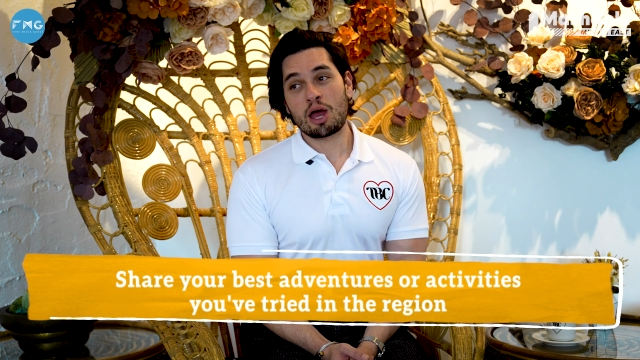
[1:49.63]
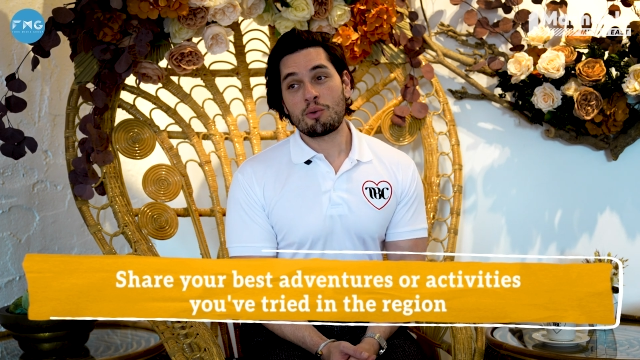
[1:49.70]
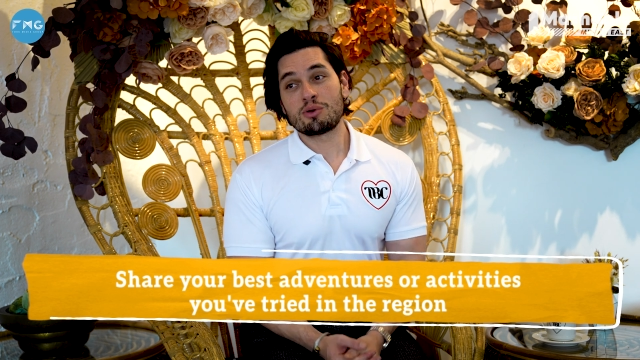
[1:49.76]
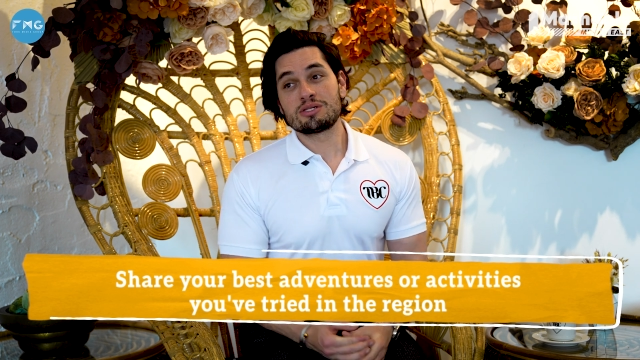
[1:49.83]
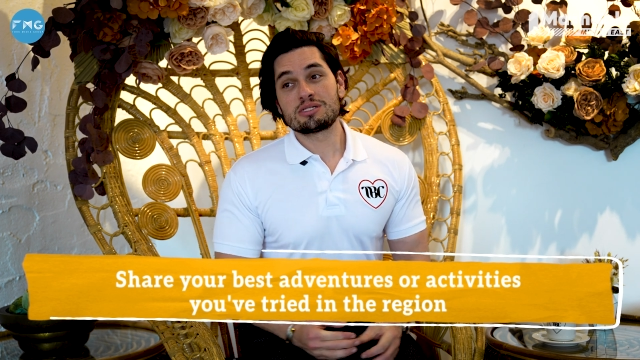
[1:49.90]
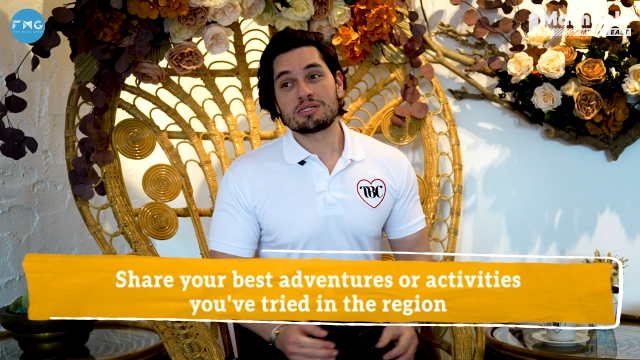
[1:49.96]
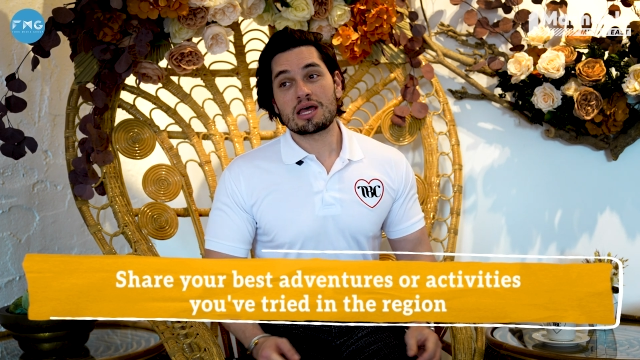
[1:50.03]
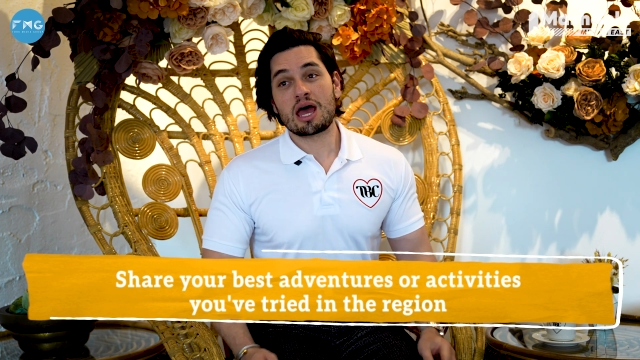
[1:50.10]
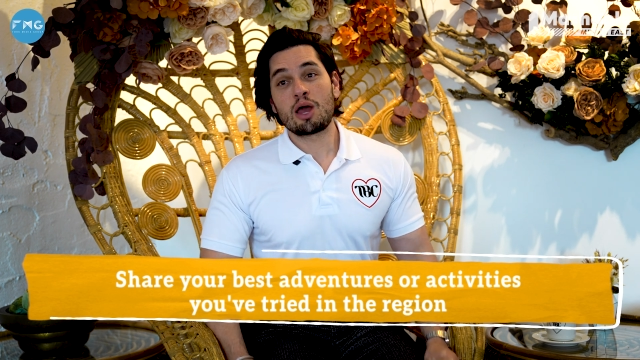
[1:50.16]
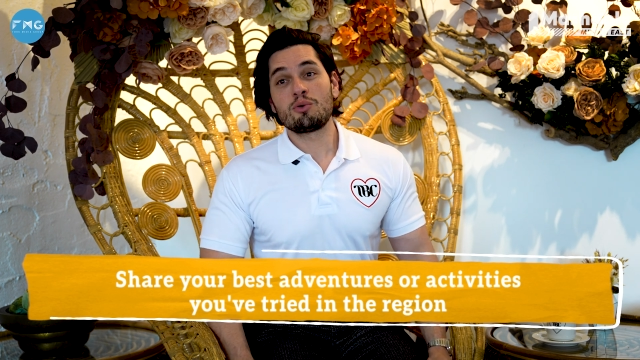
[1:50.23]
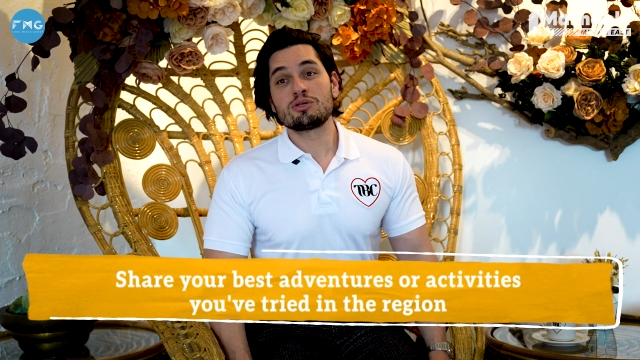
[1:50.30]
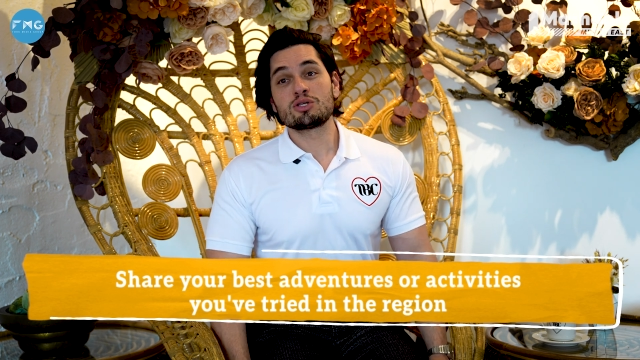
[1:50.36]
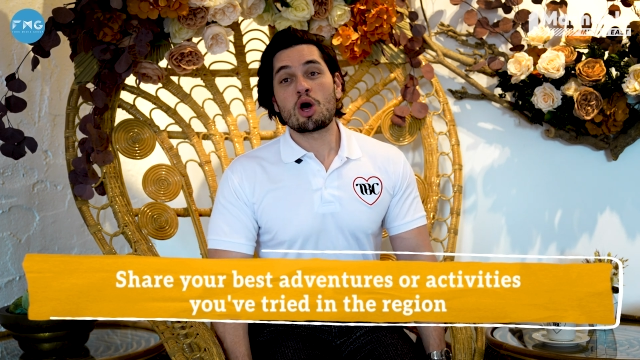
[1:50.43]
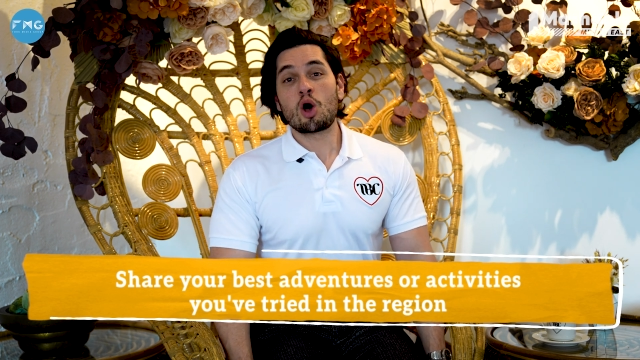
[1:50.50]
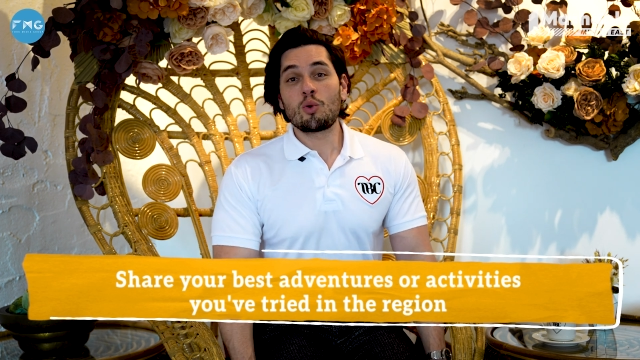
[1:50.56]
I
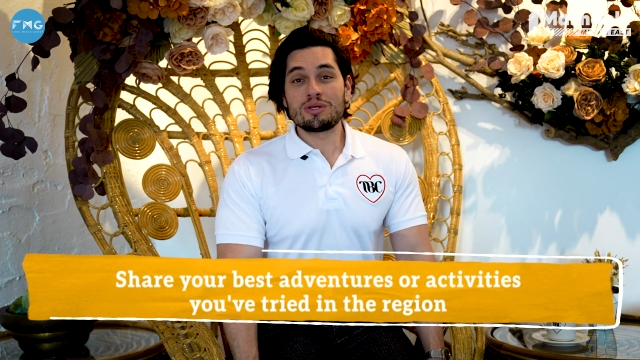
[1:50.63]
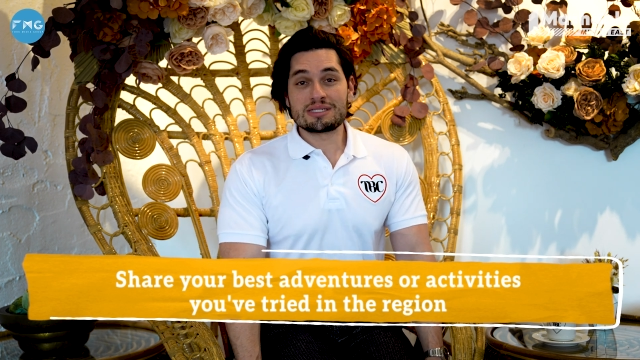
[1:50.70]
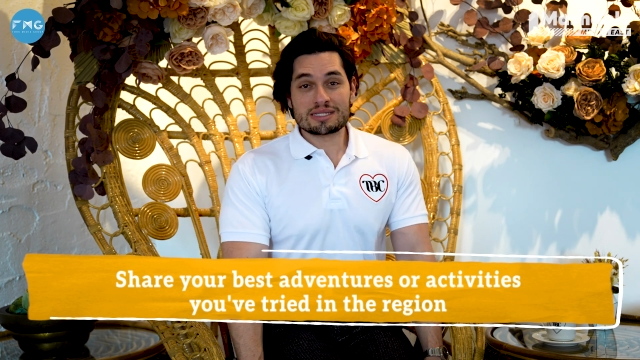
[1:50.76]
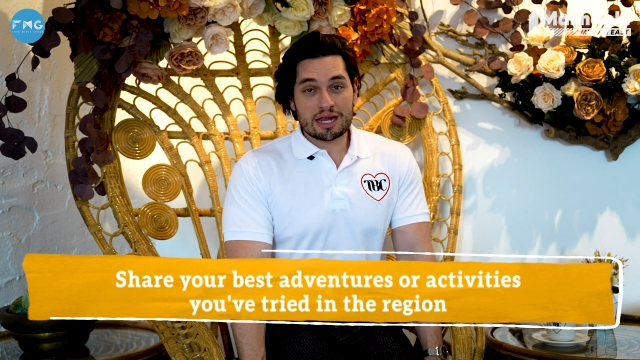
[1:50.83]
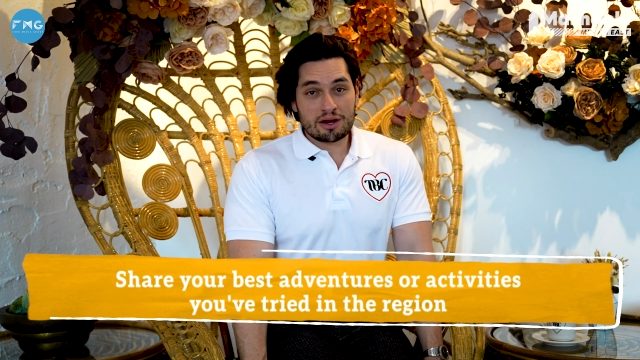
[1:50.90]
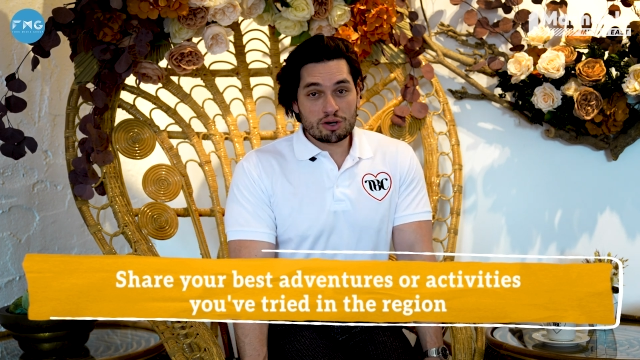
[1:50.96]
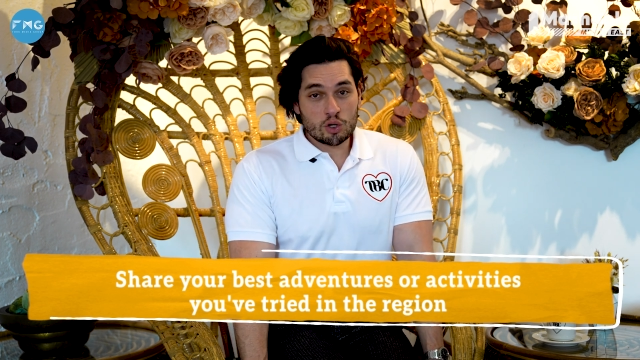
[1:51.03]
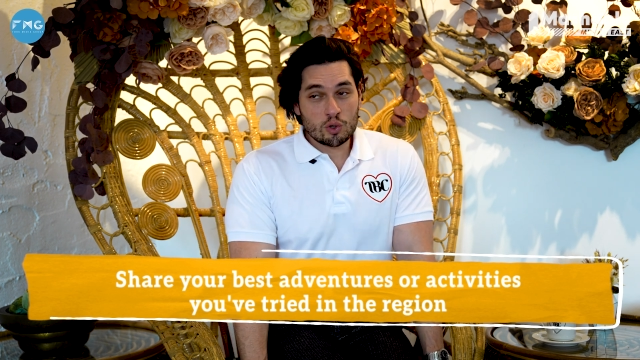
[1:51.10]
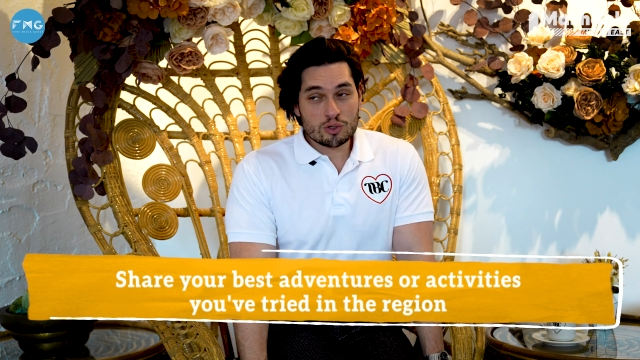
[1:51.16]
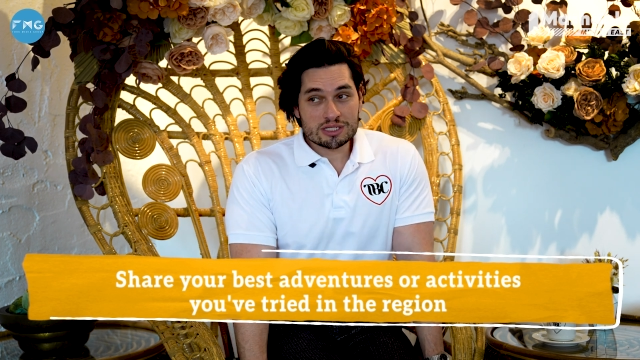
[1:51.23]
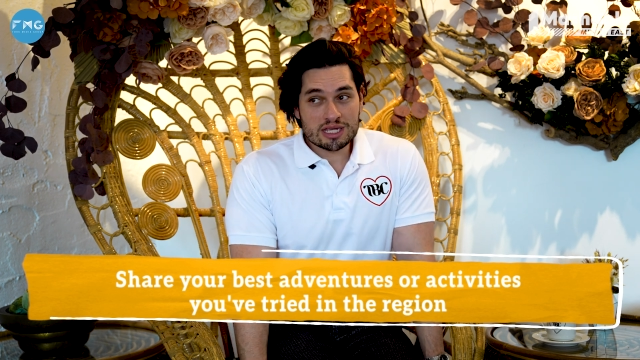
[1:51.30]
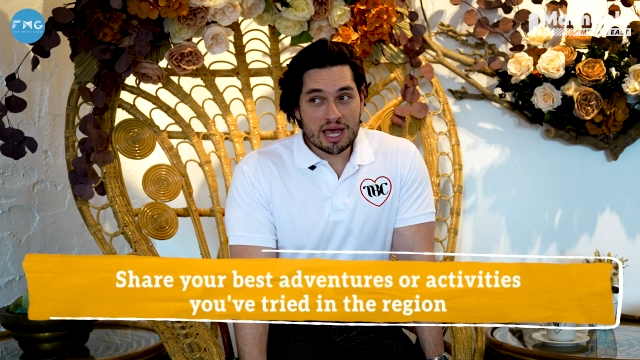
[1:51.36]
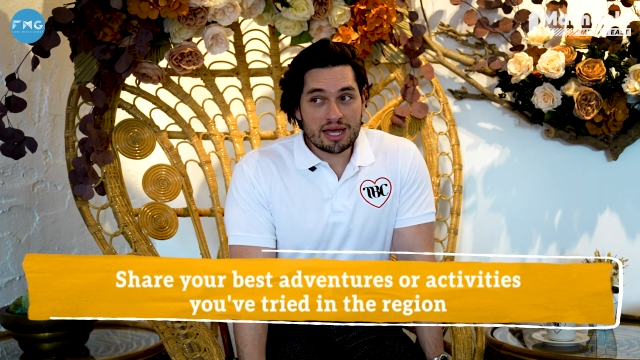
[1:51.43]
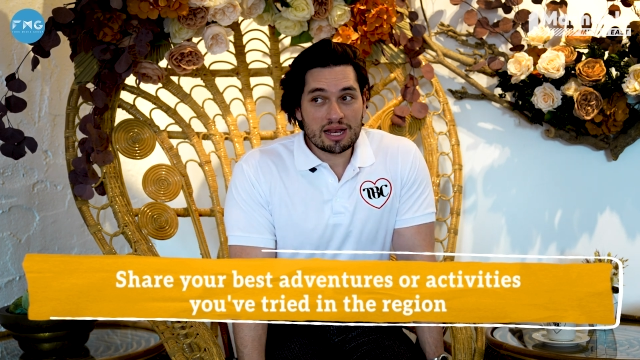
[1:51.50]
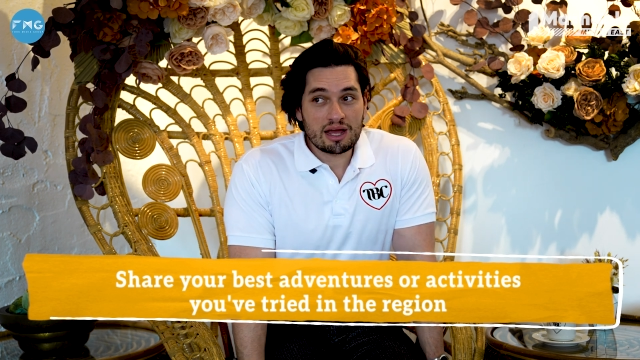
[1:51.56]
was always scared to go
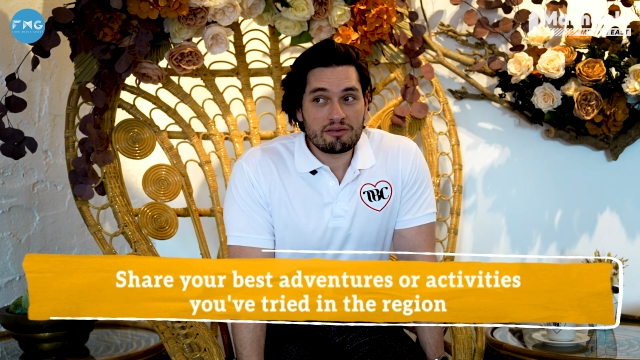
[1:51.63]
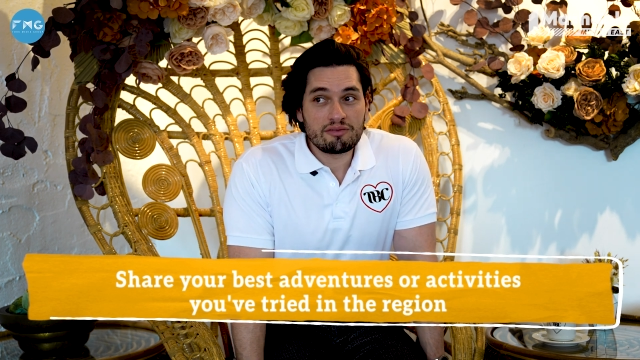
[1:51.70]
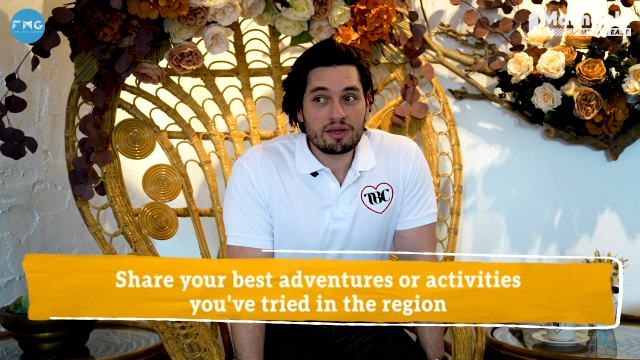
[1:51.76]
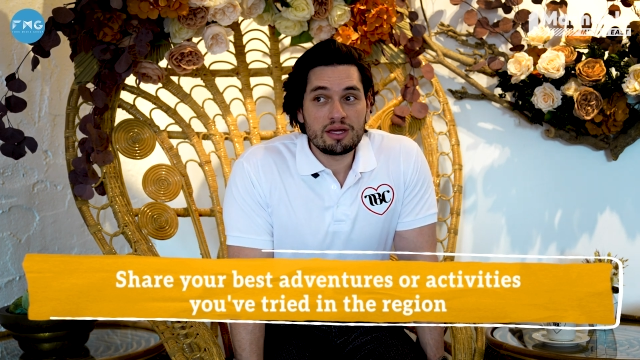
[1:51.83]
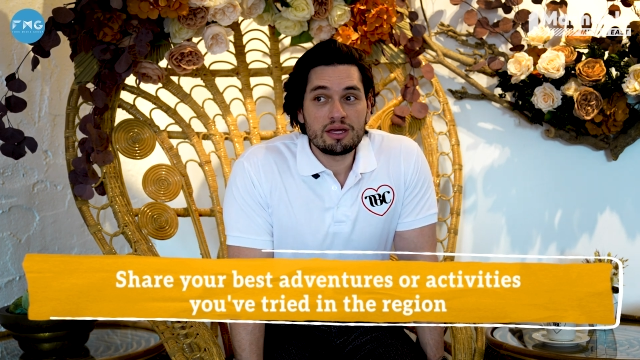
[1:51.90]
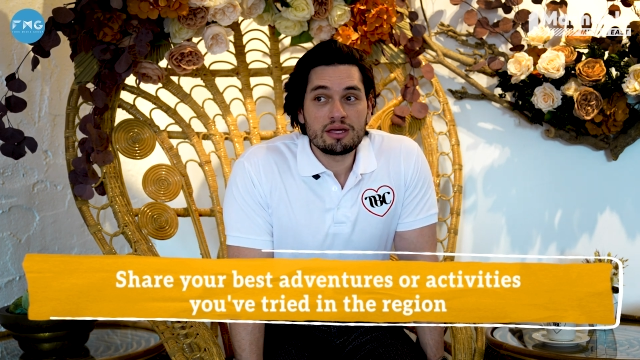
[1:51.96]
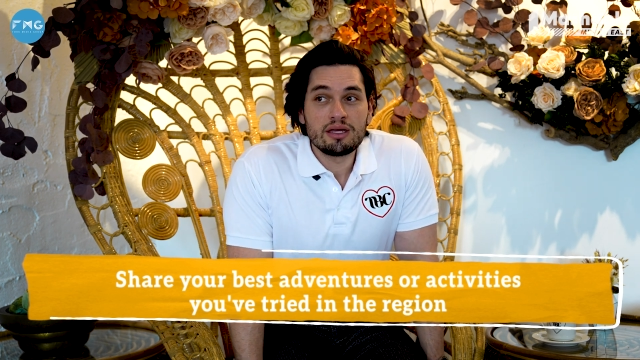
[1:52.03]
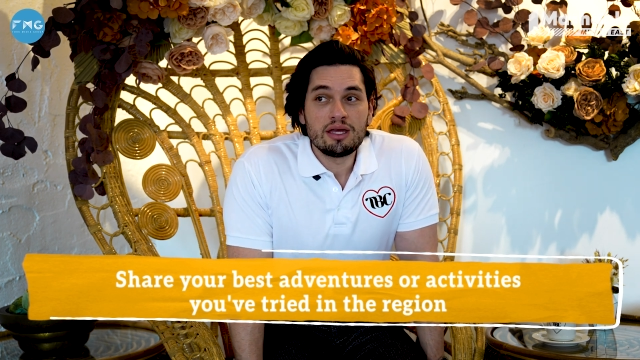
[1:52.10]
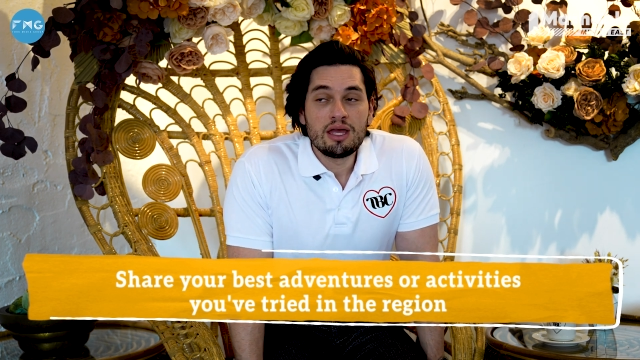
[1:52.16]
skydiving,